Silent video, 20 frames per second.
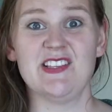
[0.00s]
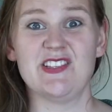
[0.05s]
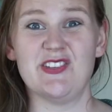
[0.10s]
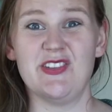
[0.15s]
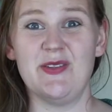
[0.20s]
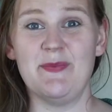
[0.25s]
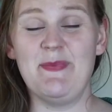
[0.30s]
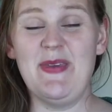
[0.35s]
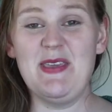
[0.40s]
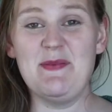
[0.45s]
So
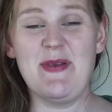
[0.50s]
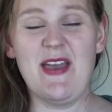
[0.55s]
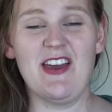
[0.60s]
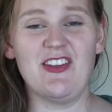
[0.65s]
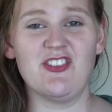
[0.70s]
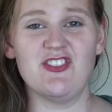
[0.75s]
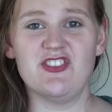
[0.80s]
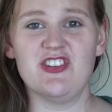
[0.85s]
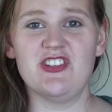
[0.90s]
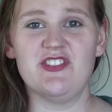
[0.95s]
the May
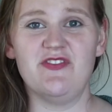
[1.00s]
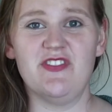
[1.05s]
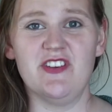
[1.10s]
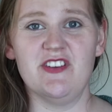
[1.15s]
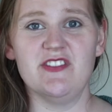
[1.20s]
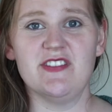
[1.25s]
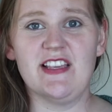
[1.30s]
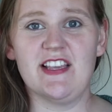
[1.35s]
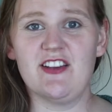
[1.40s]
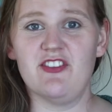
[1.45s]
pattern just
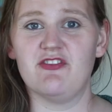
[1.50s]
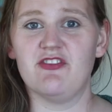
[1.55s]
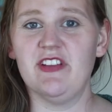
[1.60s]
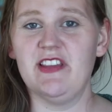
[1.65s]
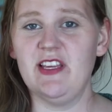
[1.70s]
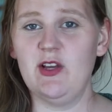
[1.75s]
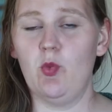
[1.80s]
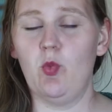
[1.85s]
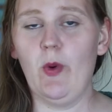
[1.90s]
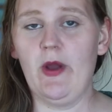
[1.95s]
feels like a
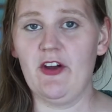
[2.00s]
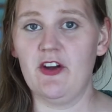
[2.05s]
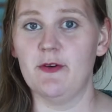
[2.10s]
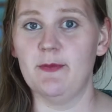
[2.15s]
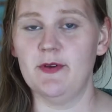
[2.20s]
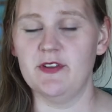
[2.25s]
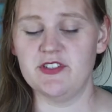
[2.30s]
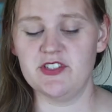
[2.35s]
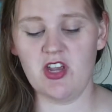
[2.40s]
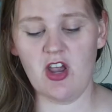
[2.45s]
really
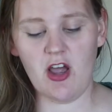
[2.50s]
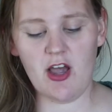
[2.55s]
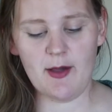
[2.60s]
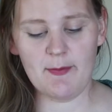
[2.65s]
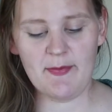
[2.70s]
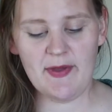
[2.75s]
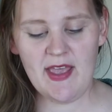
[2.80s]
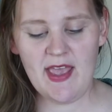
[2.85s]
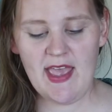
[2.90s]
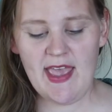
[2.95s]
wearable
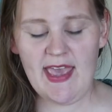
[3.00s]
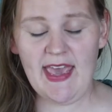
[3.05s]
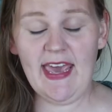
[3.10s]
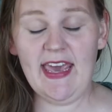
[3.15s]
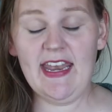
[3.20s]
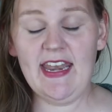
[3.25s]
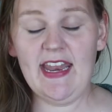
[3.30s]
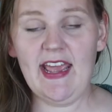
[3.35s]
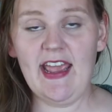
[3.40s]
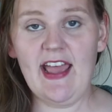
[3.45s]
top,
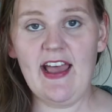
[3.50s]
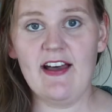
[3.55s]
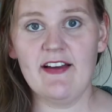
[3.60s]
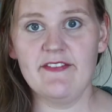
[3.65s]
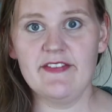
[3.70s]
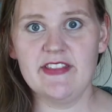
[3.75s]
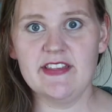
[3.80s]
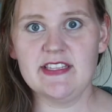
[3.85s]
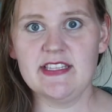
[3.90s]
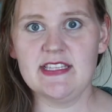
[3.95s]
and I
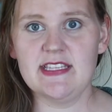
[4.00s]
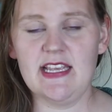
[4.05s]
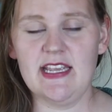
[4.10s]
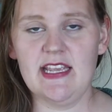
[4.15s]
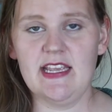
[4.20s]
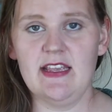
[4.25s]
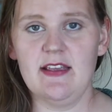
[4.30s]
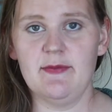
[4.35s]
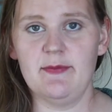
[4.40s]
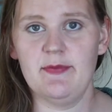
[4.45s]
have the
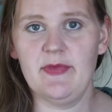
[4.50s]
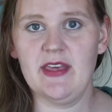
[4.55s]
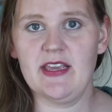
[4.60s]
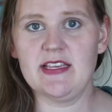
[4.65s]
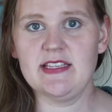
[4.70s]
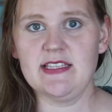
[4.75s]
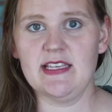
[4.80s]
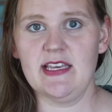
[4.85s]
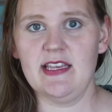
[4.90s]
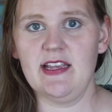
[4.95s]
same, like I
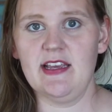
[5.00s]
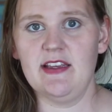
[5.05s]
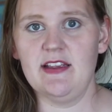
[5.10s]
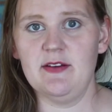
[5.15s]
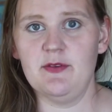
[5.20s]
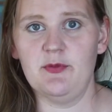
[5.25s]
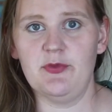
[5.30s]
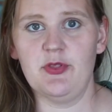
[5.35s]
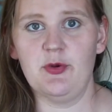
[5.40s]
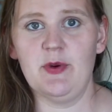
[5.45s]

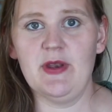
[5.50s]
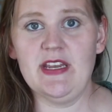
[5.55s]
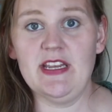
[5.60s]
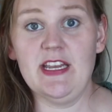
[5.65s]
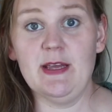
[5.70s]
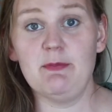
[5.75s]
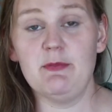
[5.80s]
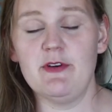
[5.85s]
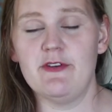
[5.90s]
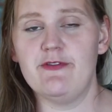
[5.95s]
said, the one I
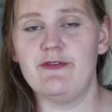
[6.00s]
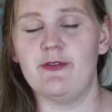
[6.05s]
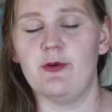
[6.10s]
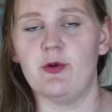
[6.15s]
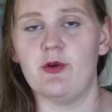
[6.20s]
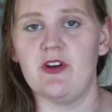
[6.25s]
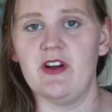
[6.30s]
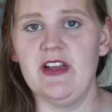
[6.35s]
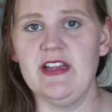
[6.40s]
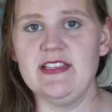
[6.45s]
knit
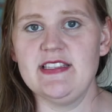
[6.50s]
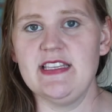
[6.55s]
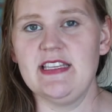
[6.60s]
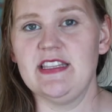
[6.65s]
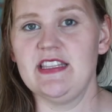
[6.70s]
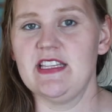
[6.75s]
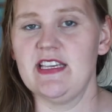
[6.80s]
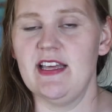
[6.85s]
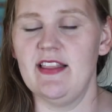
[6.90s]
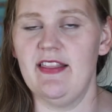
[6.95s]
before is
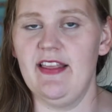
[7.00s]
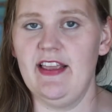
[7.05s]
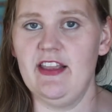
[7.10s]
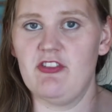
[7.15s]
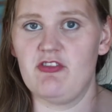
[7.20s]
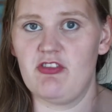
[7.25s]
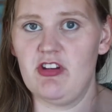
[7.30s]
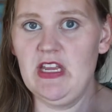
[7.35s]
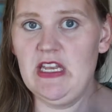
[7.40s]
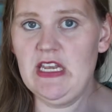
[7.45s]
in that light
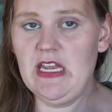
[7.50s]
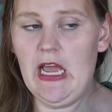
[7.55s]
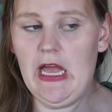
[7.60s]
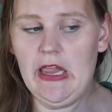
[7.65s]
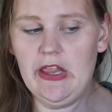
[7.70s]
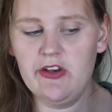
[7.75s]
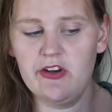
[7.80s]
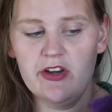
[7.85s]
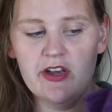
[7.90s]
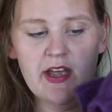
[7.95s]
green
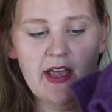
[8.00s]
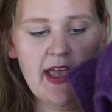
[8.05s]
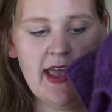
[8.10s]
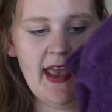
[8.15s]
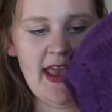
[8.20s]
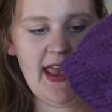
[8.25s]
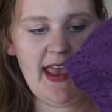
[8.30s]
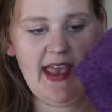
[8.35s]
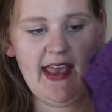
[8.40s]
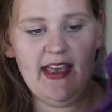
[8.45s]
color,
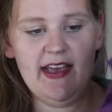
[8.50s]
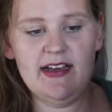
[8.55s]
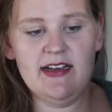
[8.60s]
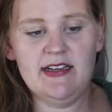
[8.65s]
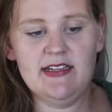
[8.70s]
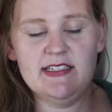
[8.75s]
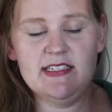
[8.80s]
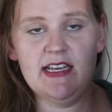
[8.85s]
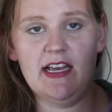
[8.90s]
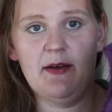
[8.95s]

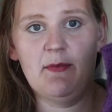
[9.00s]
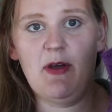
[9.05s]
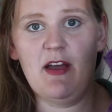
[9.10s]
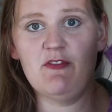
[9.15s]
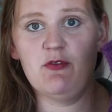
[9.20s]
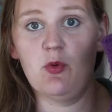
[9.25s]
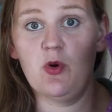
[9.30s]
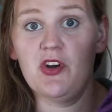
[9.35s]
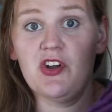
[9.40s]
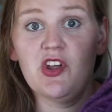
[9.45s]
and
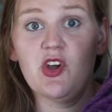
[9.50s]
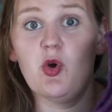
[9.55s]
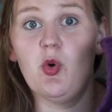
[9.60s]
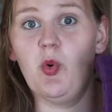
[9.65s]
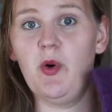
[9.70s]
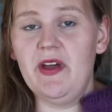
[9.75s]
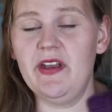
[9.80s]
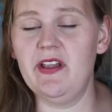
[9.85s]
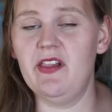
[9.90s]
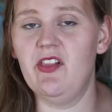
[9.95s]
I've worn it
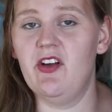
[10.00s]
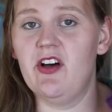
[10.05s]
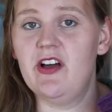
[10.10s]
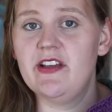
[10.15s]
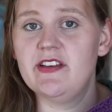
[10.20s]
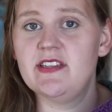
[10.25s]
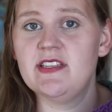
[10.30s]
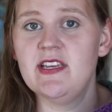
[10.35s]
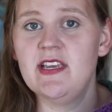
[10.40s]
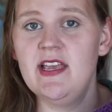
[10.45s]
quite a
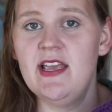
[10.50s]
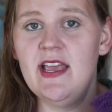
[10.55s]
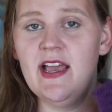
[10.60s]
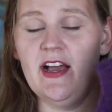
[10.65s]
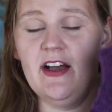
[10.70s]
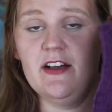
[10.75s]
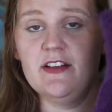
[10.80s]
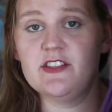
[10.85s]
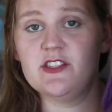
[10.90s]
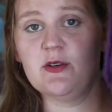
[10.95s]
lot,
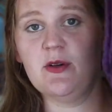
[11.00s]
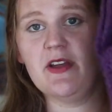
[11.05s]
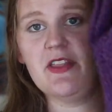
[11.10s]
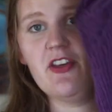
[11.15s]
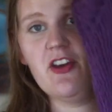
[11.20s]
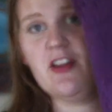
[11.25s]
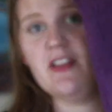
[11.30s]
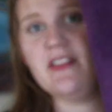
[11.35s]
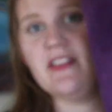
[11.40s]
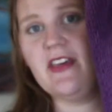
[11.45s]
so I
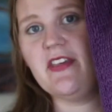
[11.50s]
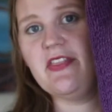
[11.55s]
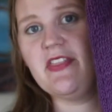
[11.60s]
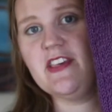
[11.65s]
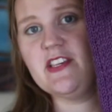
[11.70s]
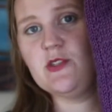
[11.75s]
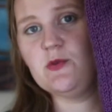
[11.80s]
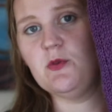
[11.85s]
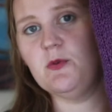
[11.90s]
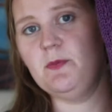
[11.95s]
thought that
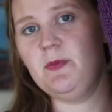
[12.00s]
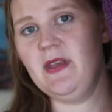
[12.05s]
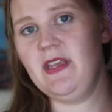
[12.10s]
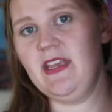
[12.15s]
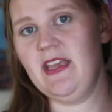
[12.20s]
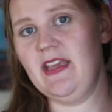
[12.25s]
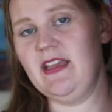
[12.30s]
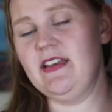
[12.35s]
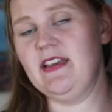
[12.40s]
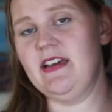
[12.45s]
this would
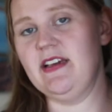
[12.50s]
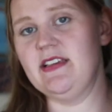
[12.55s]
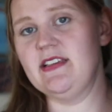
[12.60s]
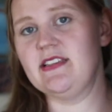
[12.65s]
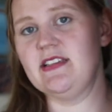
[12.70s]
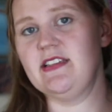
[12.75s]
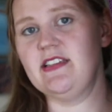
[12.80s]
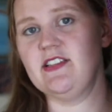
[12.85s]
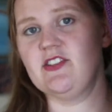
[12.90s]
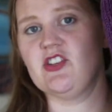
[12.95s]
be a
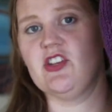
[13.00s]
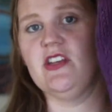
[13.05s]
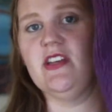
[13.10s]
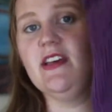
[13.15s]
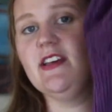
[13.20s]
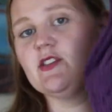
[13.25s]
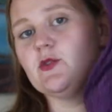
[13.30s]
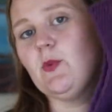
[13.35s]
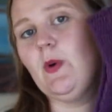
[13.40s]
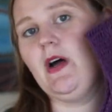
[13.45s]
nice addition
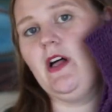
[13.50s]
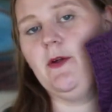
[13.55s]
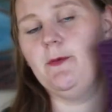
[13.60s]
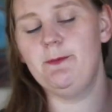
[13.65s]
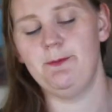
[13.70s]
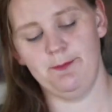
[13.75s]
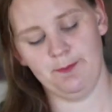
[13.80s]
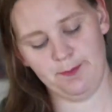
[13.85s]
as well.